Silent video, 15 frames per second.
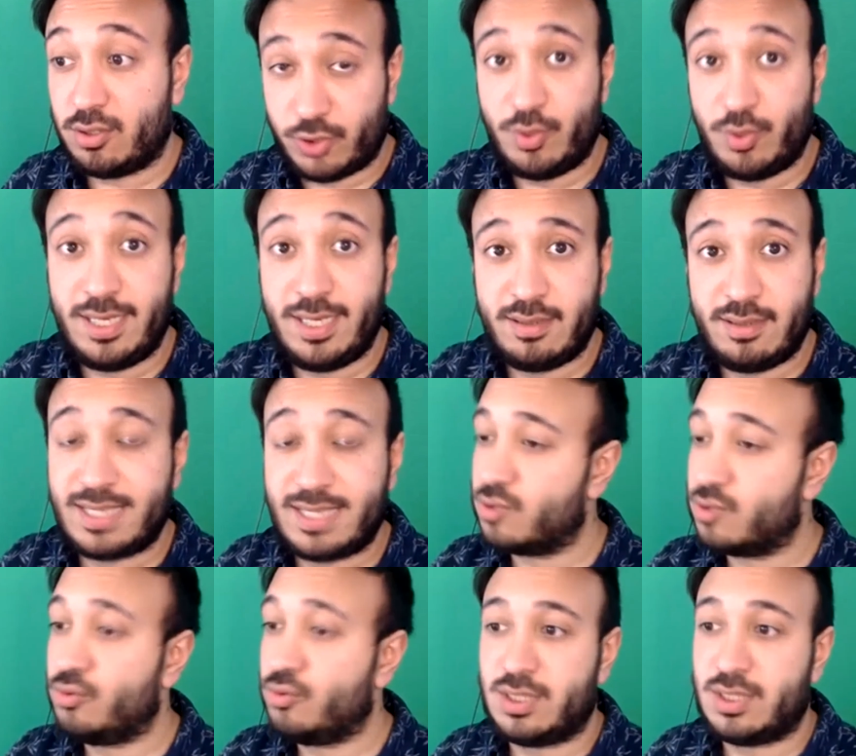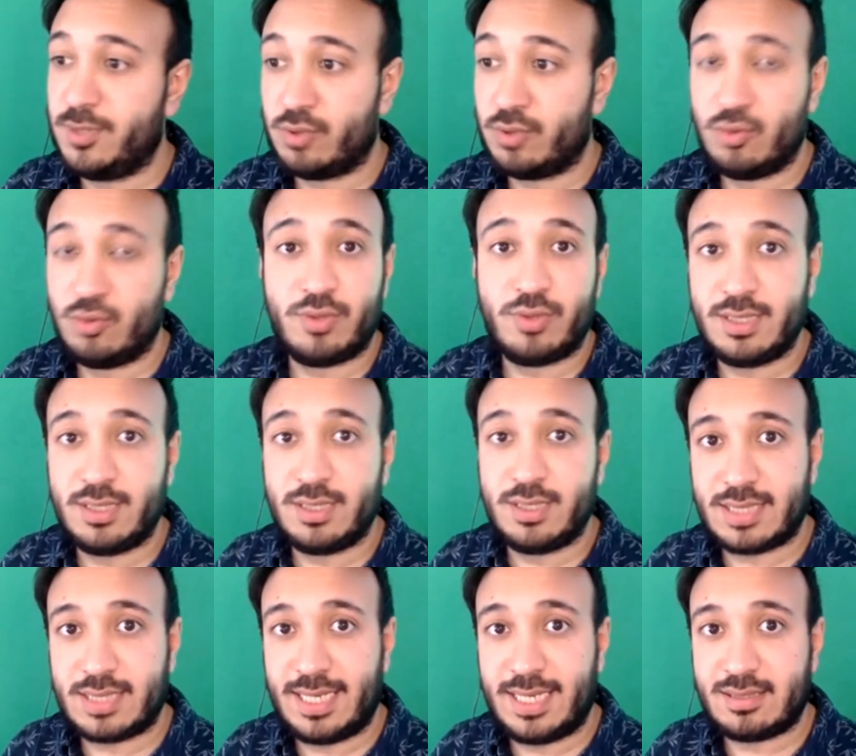Twitter, that's all to build an audience.
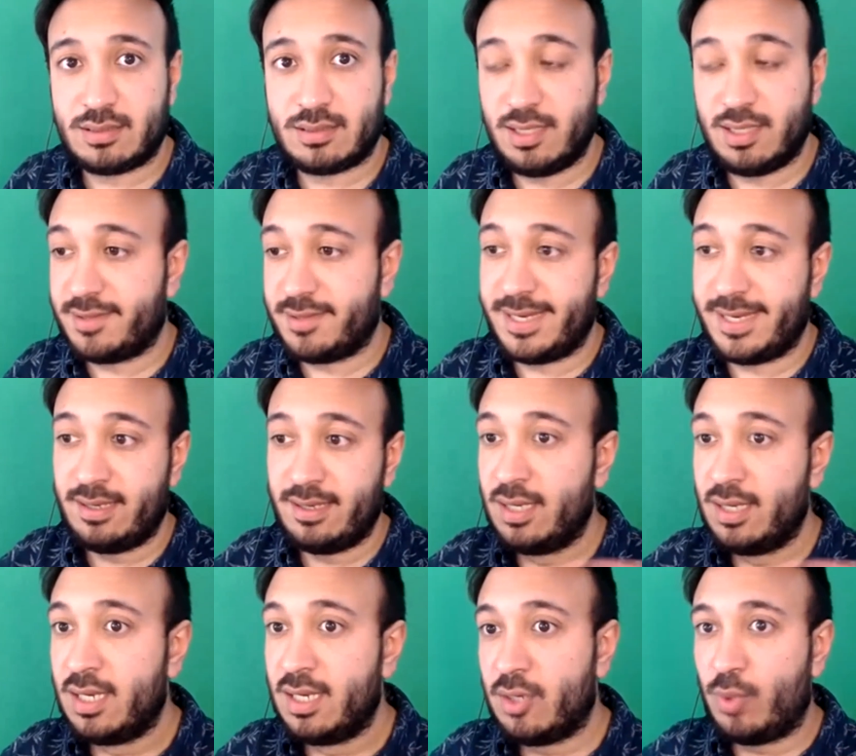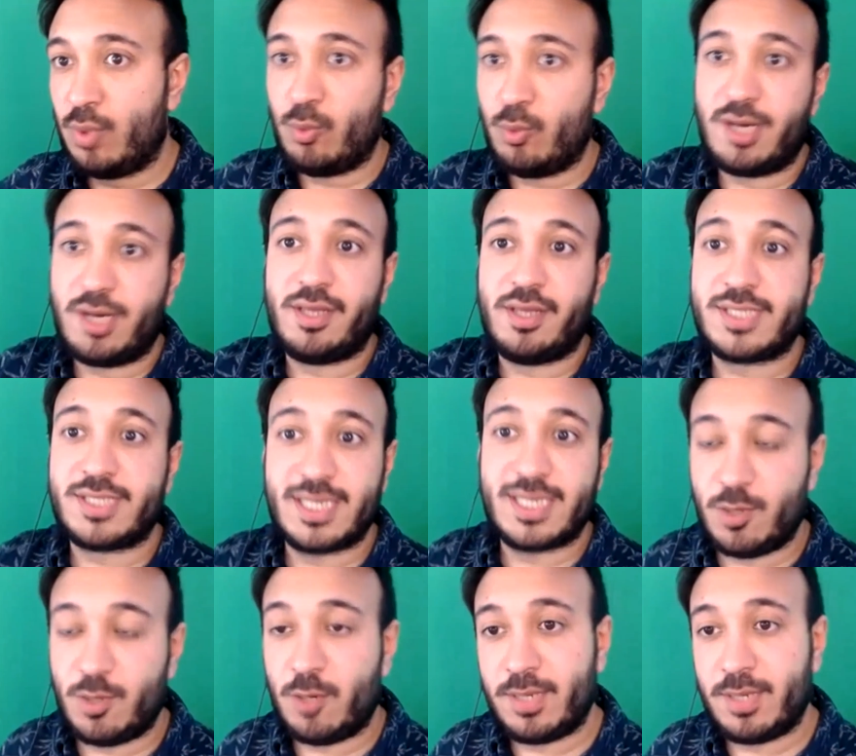That's, they, when one of those gets
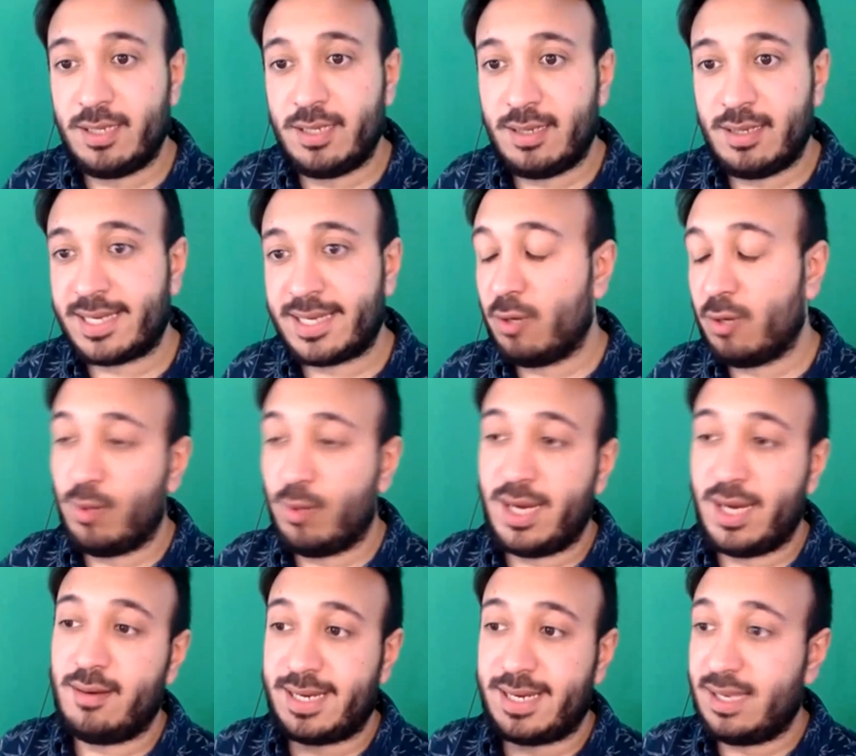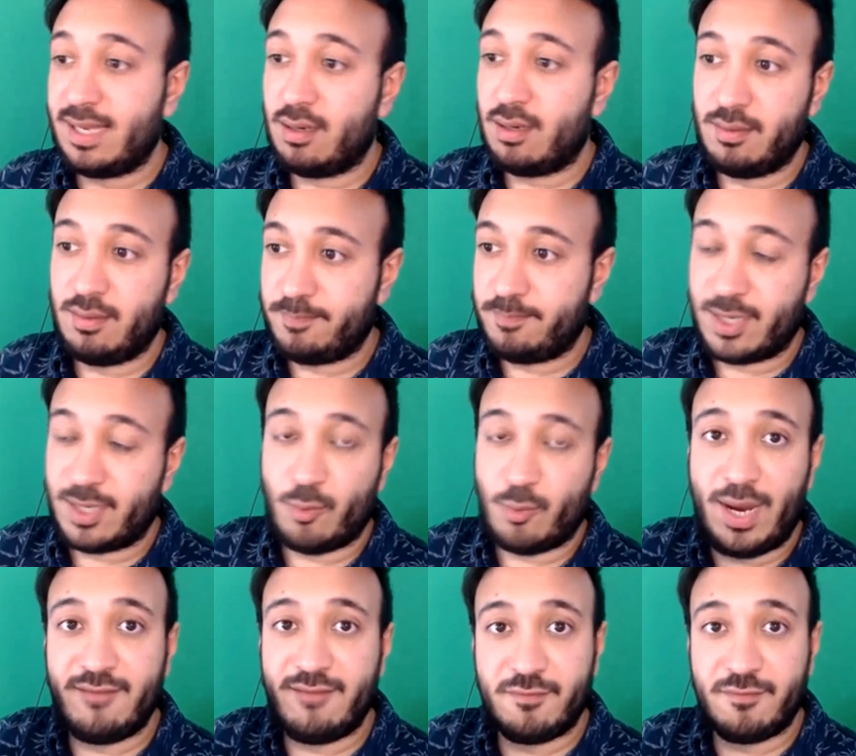popular, I get a big
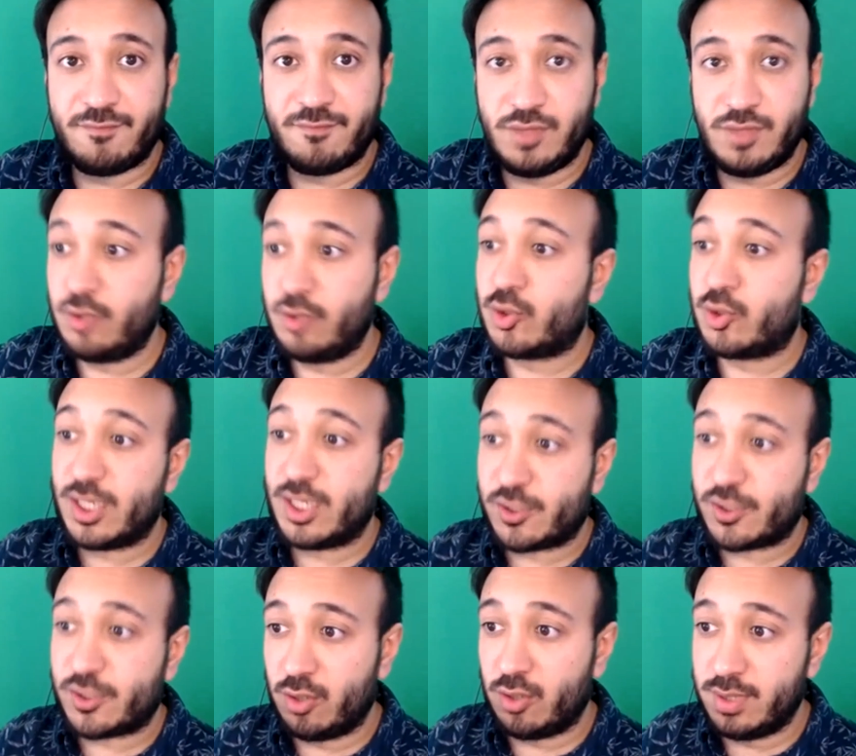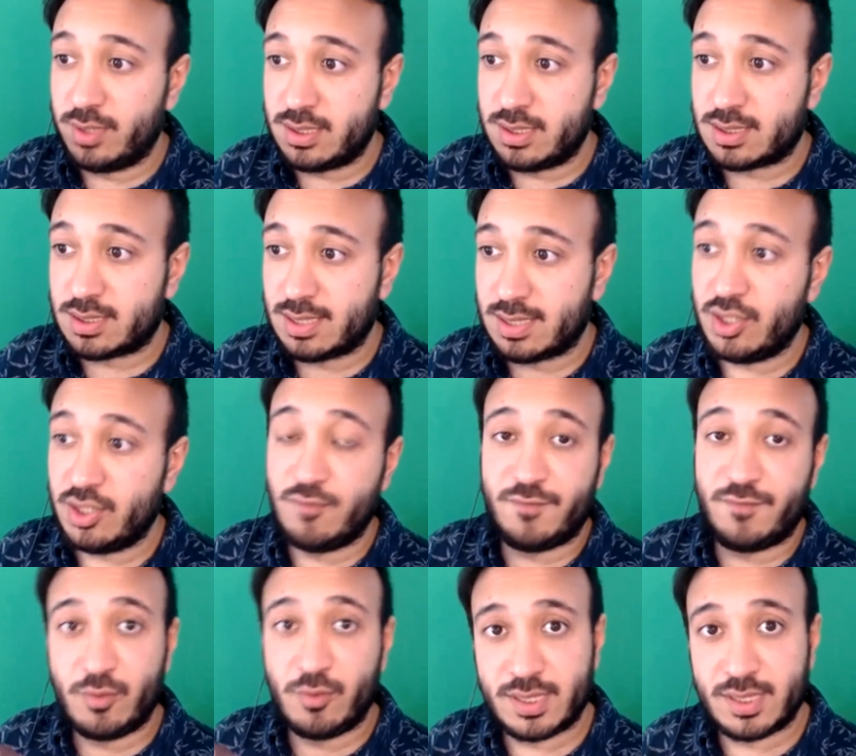wave of new Twitch followers and new
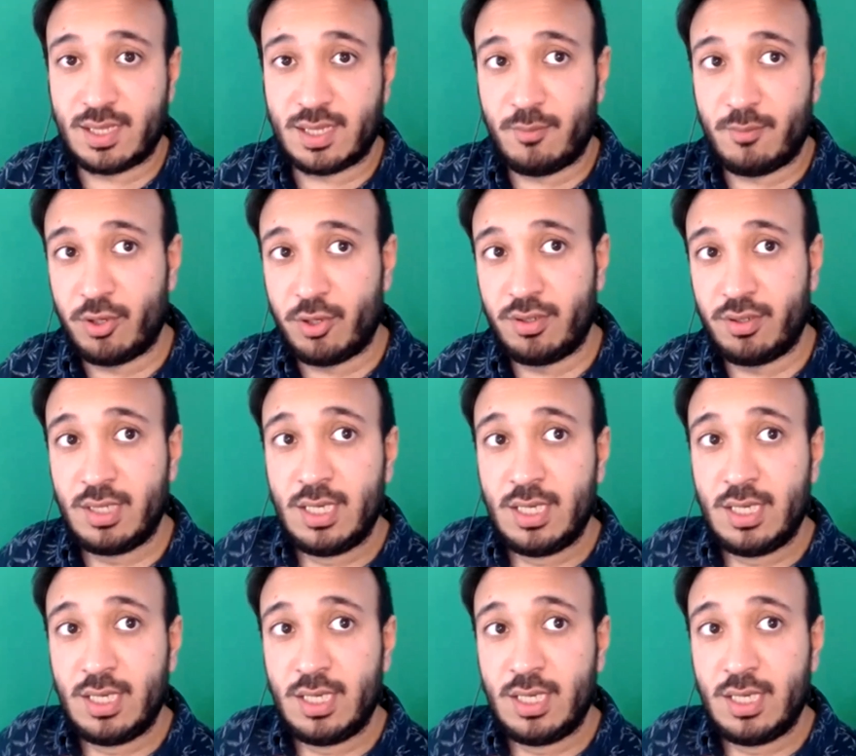viewers come on.